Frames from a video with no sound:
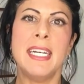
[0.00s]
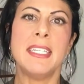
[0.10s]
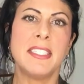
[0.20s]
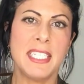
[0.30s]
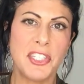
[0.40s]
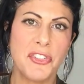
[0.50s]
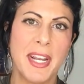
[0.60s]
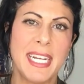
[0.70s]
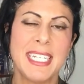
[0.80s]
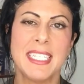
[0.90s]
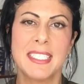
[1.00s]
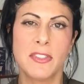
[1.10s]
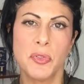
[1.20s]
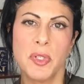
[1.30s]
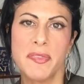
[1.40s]
Citrate
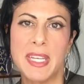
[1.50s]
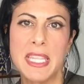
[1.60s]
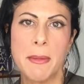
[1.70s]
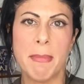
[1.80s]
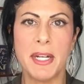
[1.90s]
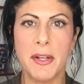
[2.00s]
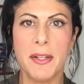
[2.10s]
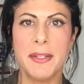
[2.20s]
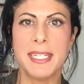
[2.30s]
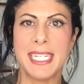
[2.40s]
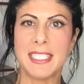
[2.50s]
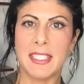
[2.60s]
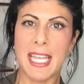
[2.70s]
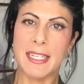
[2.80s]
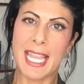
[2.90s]
is sort of in the middle.
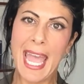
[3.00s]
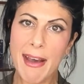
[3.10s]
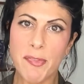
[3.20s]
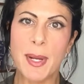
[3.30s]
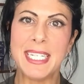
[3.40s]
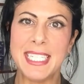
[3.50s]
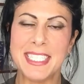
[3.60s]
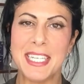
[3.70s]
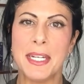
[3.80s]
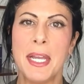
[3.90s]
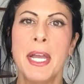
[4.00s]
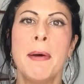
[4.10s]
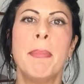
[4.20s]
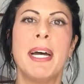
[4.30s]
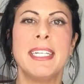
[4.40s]
It's halfway decent,
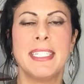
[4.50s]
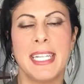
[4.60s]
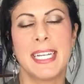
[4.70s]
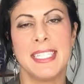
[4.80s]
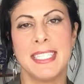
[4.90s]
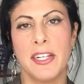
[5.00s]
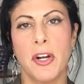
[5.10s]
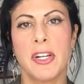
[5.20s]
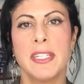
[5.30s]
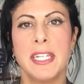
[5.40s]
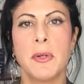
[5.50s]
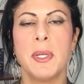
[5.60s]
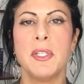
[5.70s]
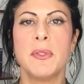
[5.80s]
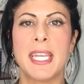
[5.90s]
but like I said, in our clinic
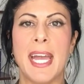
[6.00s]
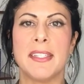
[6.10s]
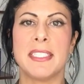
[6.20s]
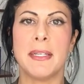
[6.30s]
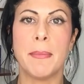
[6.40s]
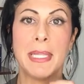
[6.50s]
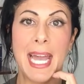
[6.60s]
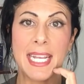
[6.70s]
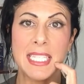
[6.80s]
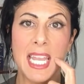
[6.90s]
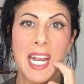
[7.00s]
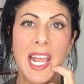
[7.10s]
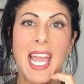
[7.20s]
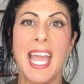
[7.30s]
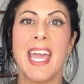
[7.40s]
we use calcium lactate,
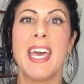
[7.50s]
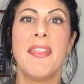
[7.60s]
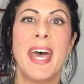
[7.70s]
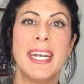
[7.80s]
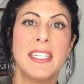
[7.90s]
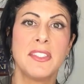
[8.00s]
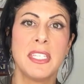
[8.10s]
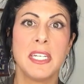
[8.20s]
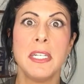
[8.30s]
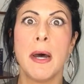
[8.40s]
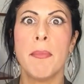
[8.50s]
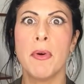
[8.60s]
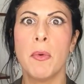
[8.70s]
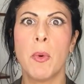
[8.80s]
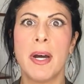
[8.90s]
and that is the
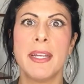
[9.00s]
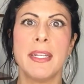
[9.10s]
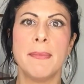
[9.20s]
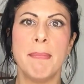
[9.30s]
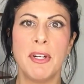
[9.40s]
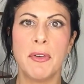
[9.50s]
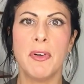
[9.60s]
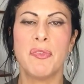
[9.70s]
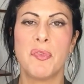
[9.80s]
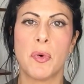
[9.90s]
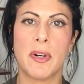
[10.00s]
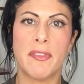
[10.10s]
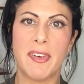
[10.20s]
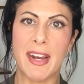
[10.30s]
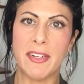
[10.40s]
number one mineral
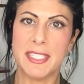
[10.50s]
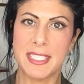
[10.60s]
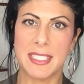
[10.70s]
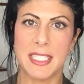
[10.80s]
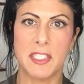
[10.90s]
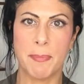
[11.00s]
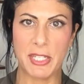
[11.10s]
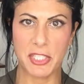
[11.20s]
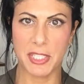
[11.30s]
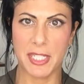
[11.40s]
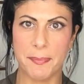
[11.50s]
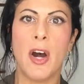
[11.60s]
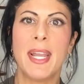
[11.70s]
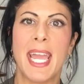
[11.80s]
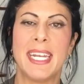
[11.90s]
for viruses especially.
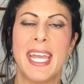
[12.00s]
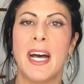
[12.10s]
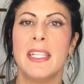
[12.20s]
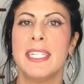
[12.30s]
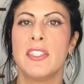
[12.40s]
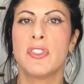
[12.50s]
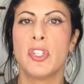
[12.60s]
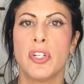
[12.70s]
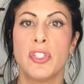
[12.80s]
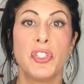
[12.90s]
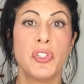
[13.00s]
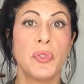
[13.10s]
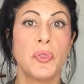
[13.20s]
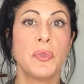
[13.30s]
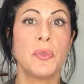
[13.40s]
Okay, now let's turn
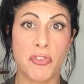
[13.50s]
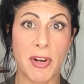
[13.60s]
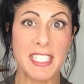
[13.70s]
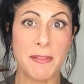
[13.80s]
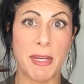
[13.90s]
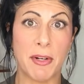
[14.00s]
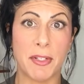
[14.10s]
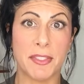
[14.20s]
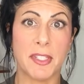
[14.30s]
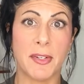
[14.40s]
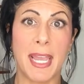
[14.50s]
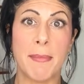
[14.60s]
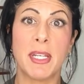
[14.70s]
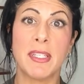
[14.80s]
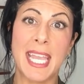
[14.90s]
to trace minerals, okay,
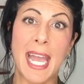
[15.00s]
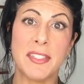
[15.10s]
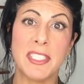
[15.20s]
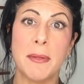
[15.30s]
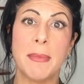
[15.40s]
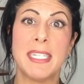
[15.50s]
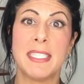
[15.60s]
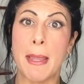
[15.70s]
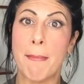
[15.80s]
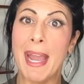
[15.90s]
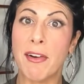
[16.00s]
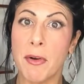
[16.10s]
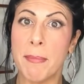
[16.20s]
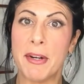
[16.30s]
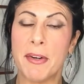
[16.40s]
because calcium is a
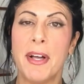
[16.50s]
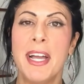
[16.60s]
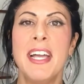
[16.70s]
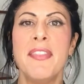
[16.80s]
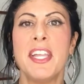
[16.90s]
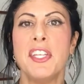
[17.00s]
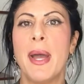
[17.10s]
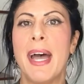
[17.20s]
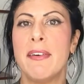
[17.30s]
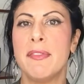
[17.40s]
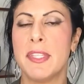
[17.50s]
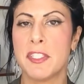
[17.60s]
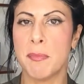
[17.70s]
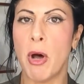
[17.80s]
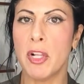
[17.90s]
macro mineral. Then you have the
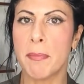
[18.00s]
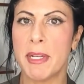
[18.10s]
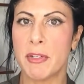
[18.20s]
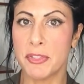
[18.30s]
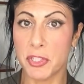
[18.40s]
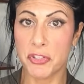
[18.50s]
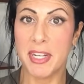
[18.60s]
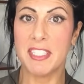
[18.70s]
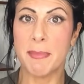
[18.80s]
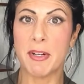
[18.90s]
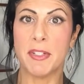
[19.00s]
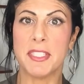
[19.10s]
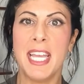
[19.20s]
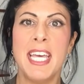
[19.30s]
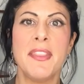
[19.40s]
smaller minerals, the trace
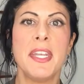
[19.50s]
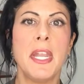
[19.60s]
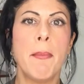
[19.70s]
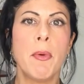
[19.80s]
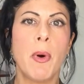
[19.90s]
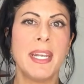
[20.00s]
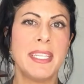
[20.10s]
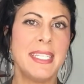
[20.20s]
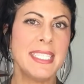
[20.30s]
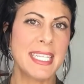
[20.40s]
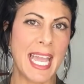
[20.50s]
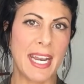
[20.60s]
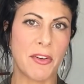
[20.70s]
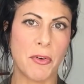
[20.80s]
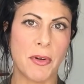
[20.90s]
minerals. The number one in this
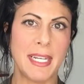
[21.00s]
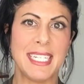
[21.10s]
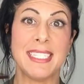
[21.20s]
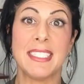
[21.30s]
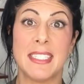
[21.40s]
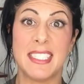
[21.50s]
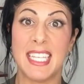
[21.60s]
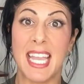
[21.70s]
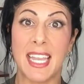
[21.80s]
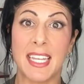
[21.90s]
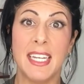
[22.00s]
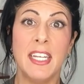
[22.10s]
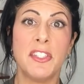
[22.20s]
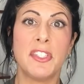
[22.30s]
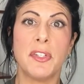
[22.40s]
category is zinc.
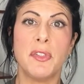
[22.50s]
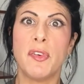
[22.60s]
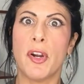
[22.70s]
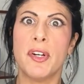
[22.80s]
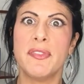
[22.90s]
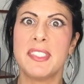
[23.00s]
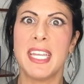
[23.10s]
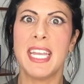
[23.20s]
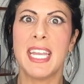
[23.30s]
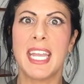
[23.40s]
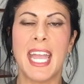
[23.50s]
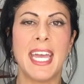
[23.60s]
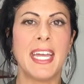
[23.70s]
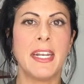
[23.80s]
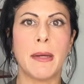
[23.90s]
So you've heard of zinc,
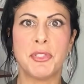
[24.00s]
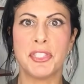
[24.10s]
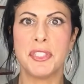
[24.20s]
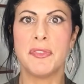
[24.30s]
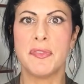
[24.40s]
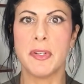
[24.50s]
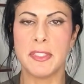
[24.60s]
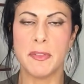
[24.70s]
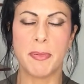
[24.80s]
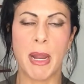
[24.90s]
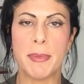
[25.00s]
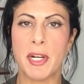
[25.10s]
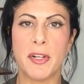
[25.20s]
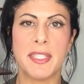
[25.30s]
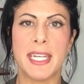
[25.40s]
and I'm sure you've probably
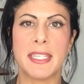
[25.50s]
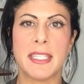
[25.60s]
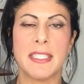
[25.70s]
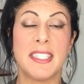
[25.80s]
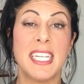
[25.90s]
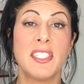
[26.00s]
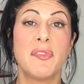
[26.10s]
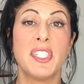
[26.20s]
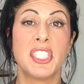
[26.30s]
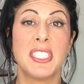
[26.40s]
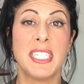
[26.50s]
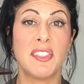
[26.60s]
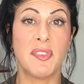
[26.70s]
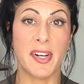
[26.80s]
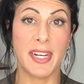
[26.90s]
heard that zinc deficiency
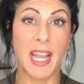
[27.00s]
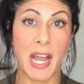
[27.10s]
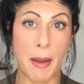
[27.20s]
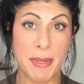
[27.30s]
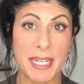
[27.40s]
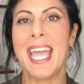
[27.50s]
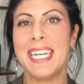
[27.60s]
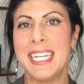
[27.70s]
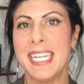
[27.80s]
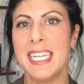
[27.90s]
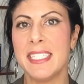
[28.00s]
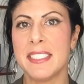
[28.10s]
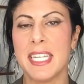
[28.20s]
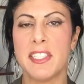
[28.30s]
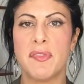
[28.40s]
is very common, and it's